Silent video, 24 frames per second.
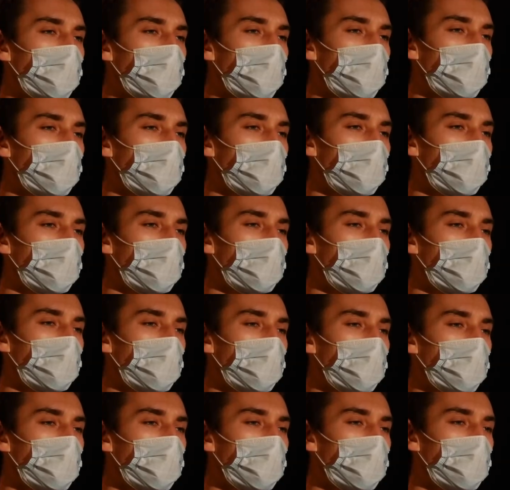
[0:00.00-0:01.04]

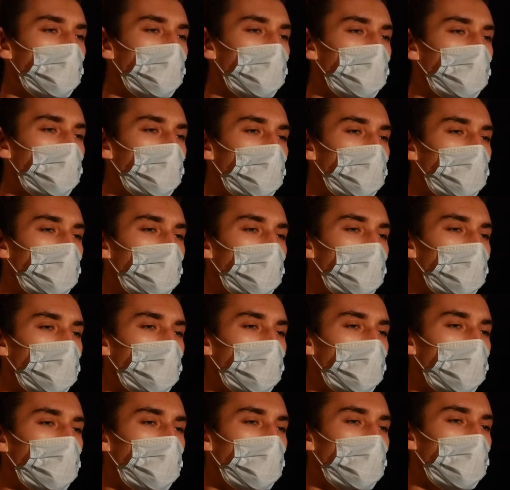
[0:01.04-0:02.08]

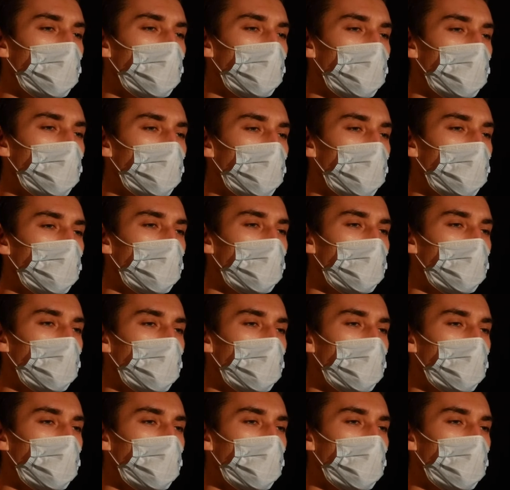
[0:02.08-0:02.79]
(silence)